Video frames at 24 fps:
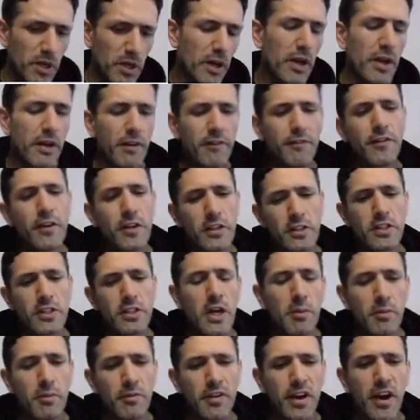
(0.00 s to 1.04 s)
infinite
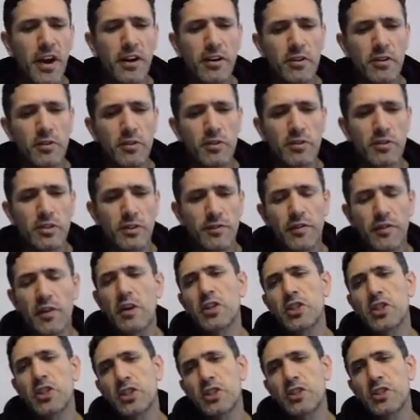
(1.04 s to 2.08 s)
sum of characteristic
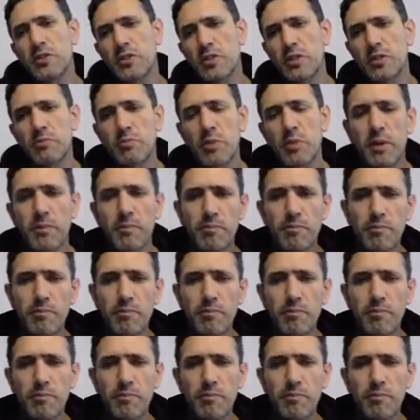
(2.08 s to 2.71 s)
functions, but